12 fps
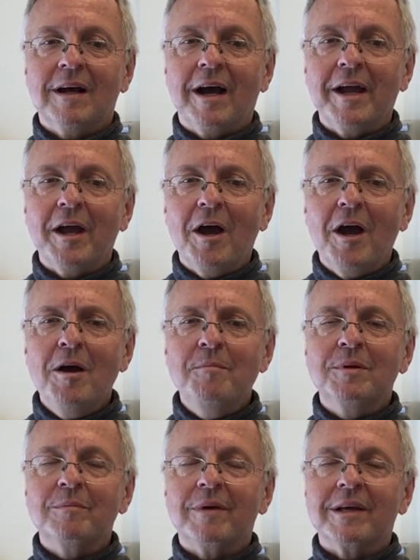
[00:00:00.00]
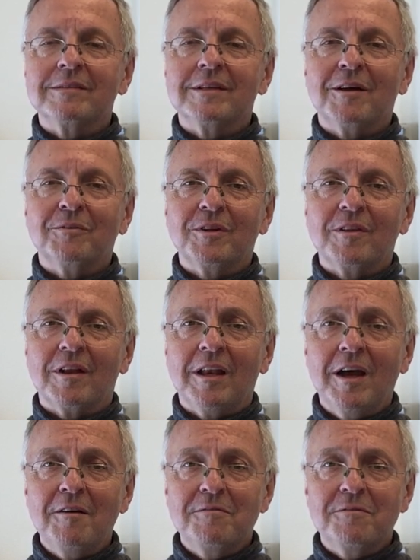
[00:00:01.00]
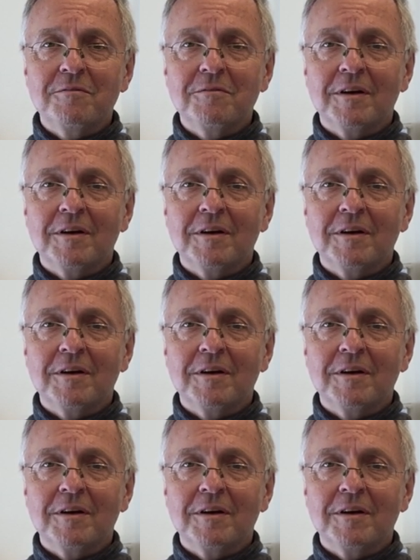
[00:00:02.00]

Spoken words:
I open myself to the love